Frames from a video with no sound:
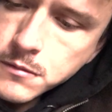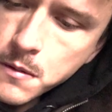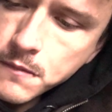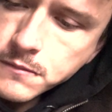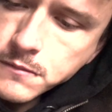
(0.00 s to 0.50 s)

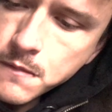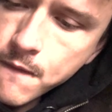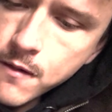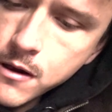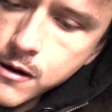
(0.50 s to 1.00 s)

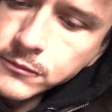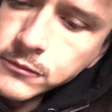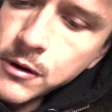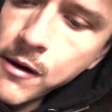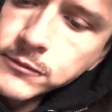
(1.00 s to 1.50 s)
for
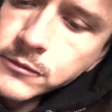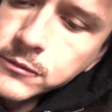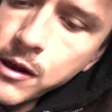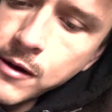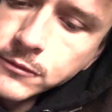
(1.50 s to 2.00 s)
what my
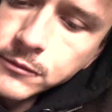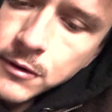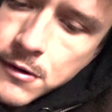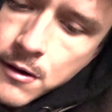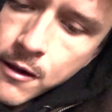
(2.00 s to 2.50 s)
character
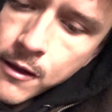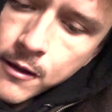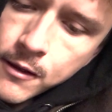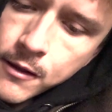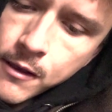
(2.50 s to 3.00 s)
wants, how
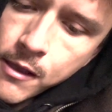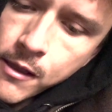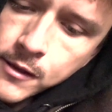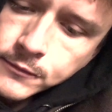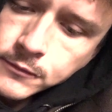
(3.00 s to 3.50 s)
I feel about what